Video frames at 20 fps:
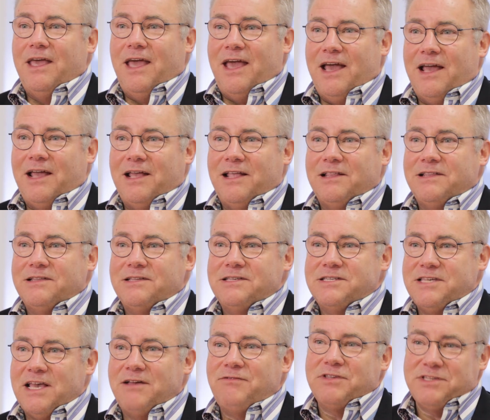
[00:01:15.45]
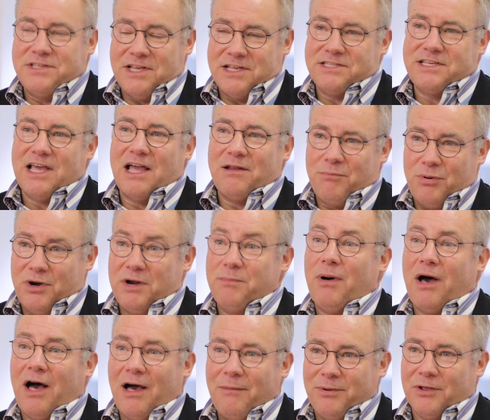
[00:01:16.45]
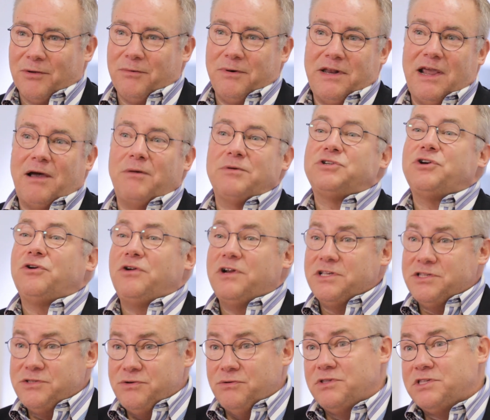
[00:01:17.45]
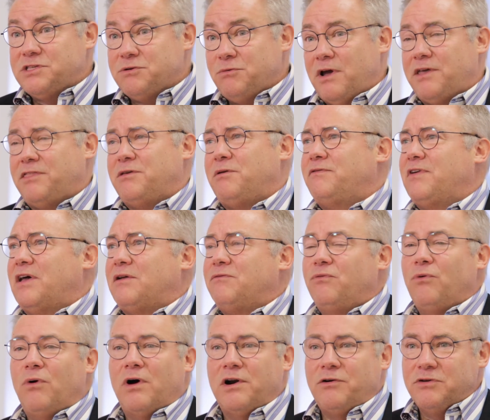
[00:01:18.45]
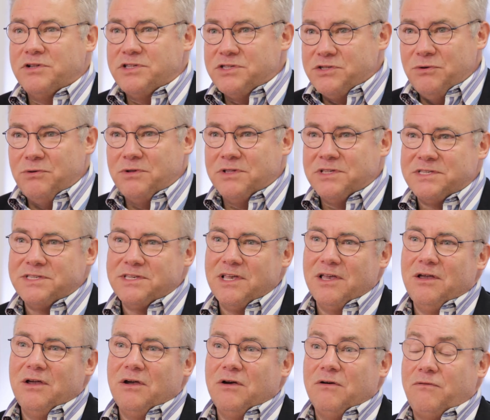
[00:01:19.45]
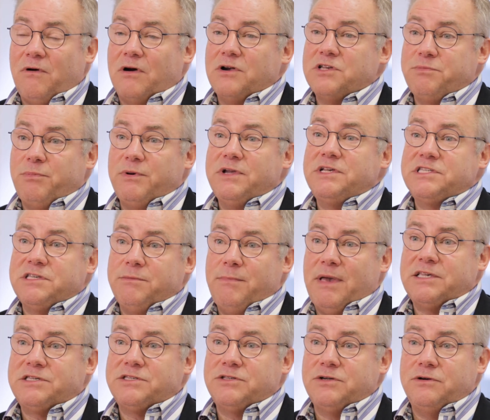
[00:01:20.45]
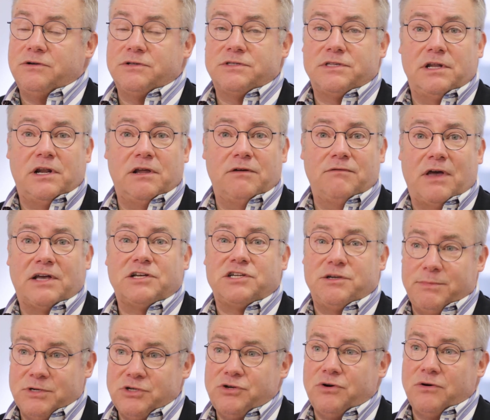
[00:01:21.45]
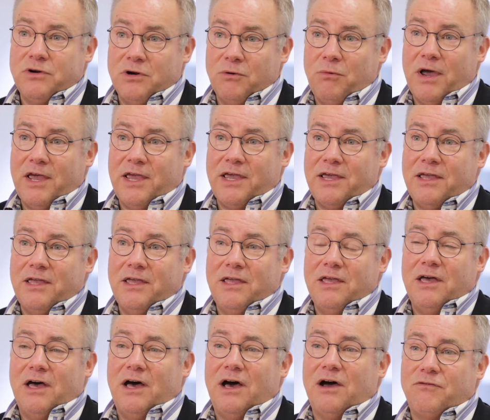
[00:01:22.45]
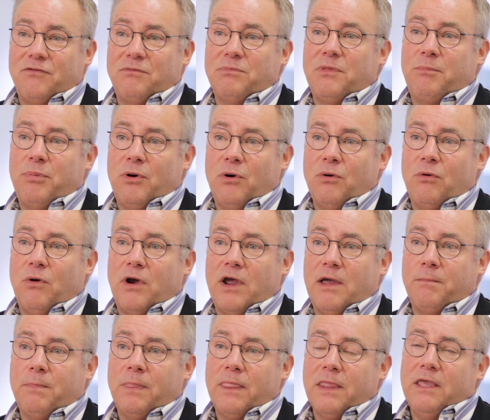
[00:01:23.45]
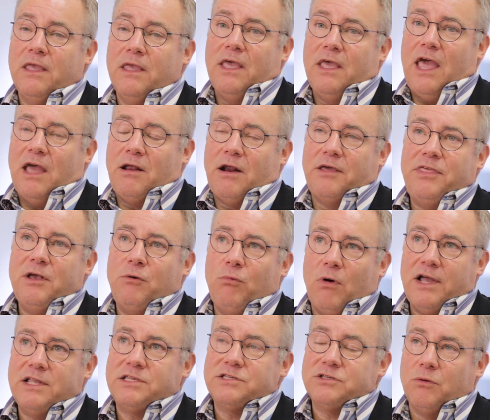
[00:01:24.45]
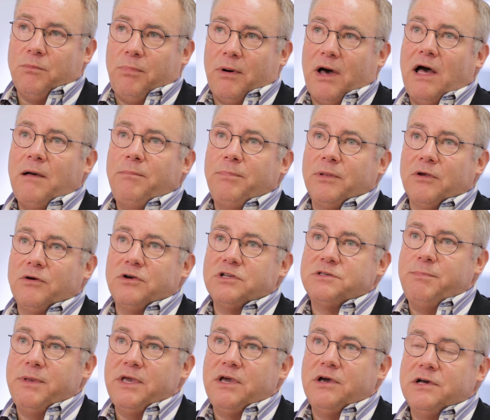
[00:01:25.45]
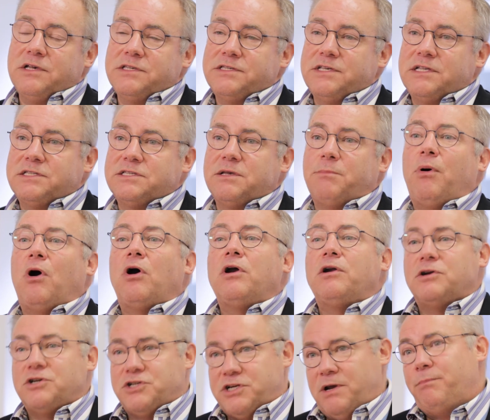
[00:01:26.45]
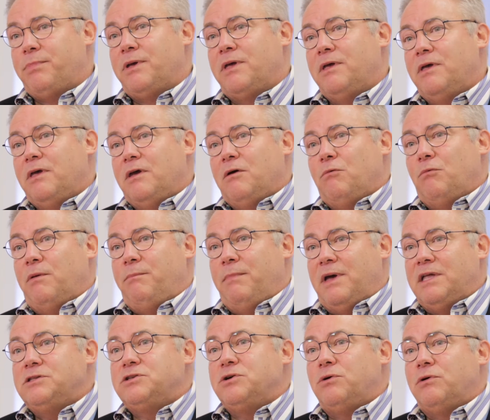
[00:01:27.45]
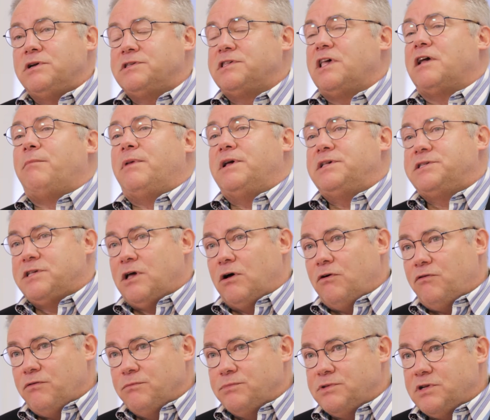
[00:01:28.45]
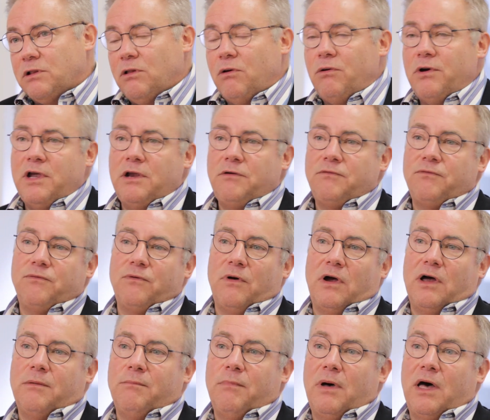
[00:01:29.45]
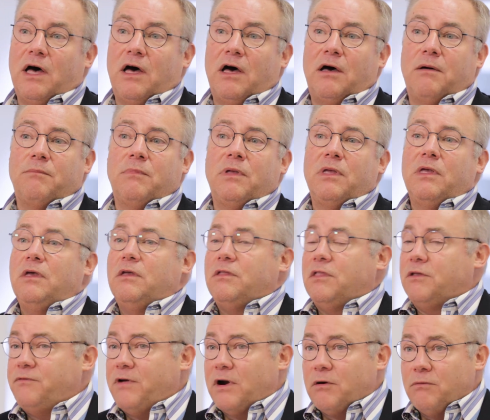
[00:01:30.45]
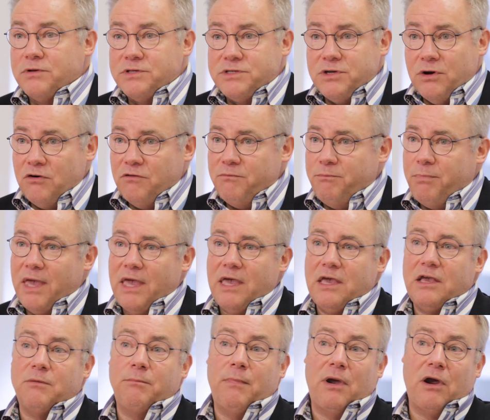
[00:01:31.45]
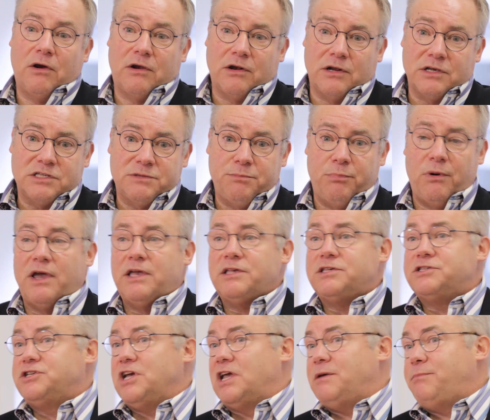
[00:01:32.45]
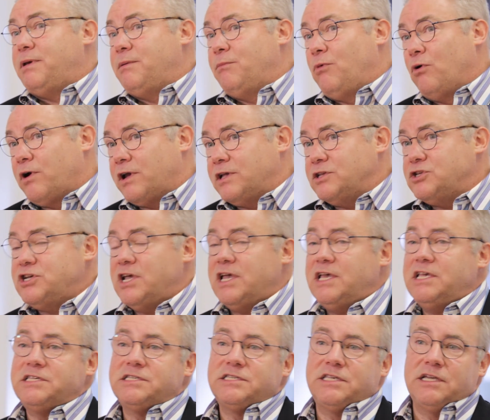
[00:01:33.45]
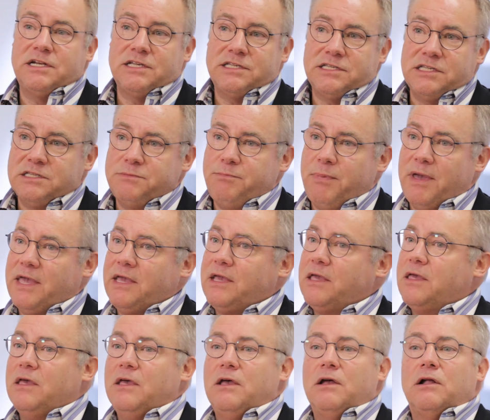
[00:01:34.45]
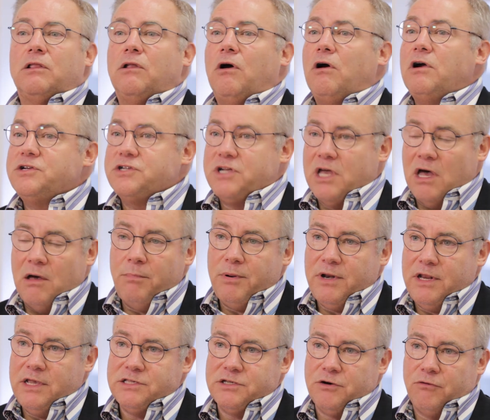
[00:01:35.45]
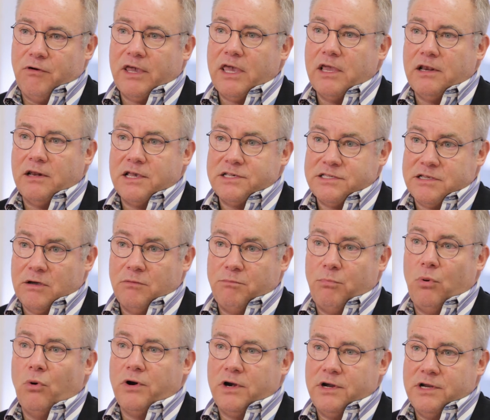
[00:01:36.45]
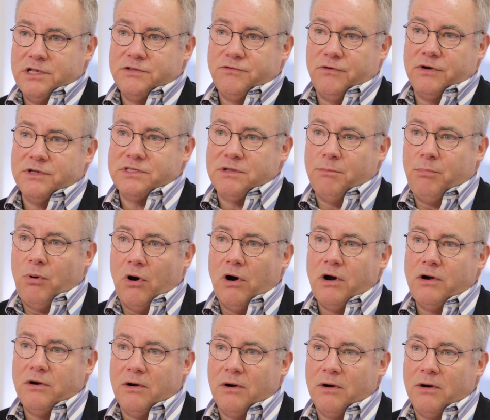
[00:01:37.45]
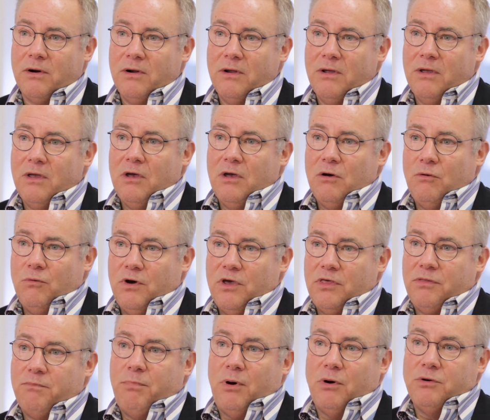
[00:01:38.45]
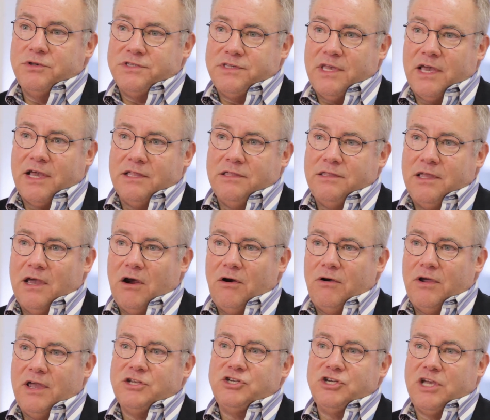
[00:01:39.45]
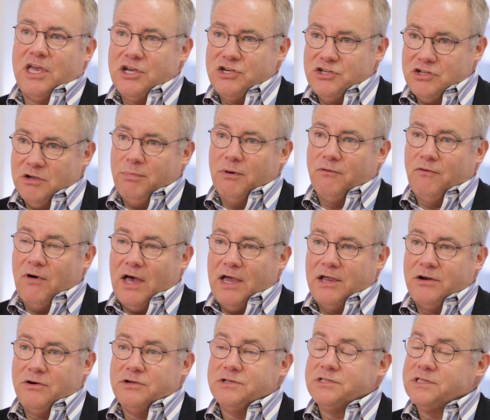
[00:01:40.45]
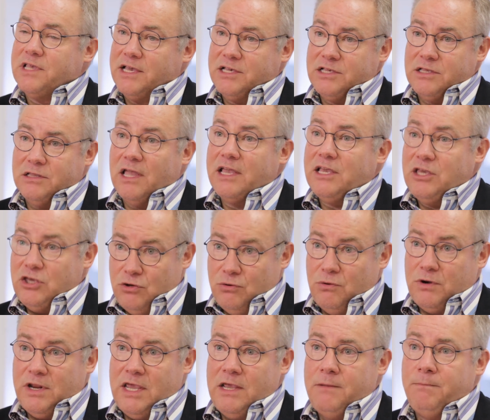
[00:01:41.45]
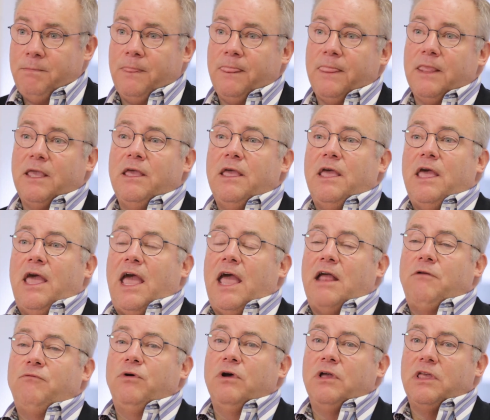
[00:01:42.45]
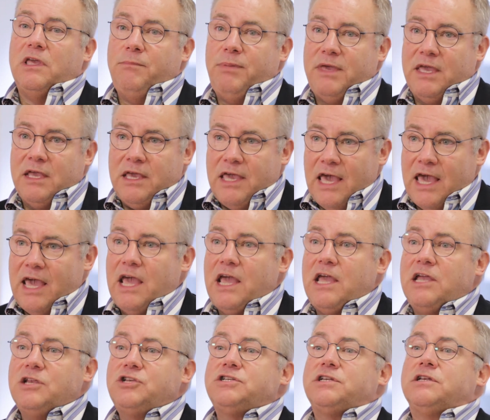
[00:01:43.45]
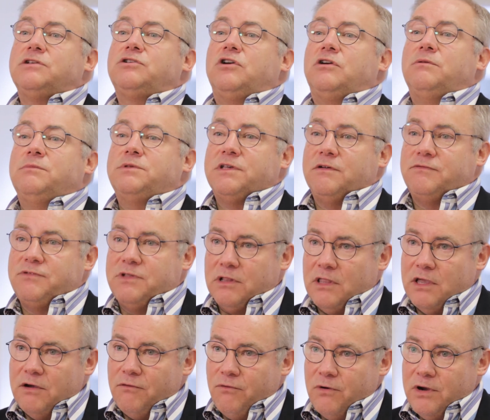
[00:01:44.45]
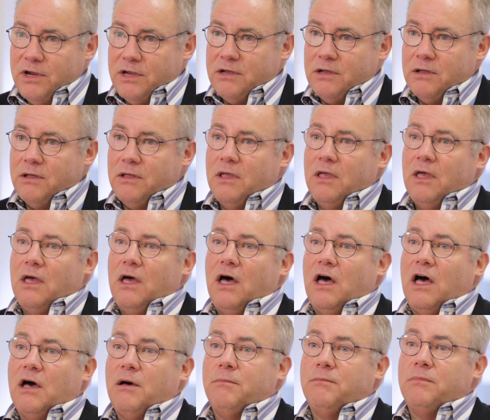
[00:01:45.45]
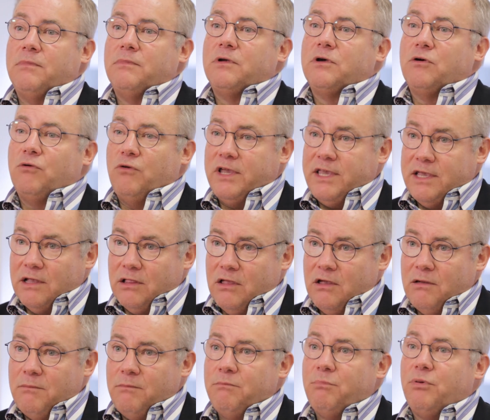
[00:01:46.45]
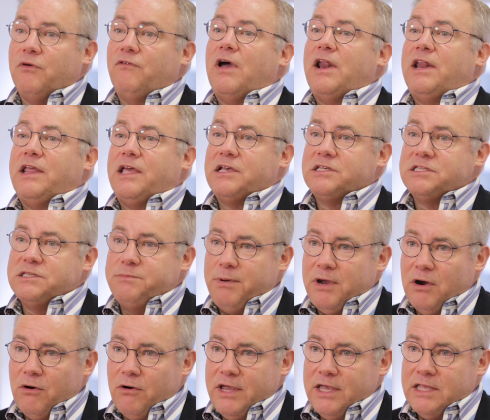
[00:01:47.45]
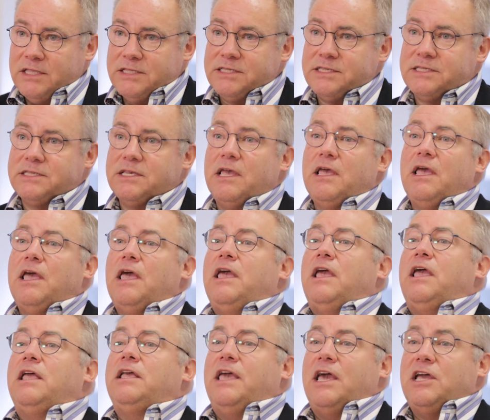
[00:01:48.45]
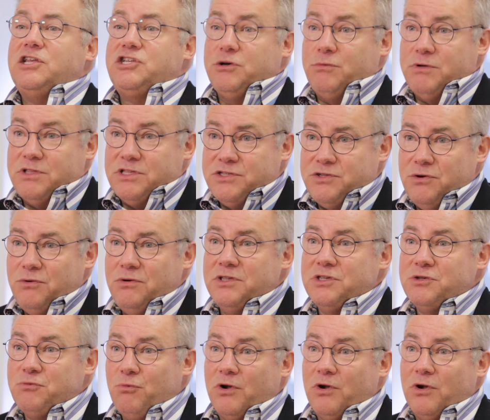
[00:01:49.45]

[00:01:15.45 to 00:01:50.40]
And safe to say it's gotten pretty popular. We're now turning students away. I think we've had 400 students for our spring semesters that have actually been turned away uh, from the program. And I think why it's so popular is because it's a partnership where mentors like myself from Deloitte, from um, the Federal Reserve Bank, American Express, JP Morgan Chase, Citizens Bank, large companies are recognizing how important it is for us to partner with post-secondary educational providers like, like CUNY and really be engaged in terms of delivering um, curriculum, providing experience, engaging with students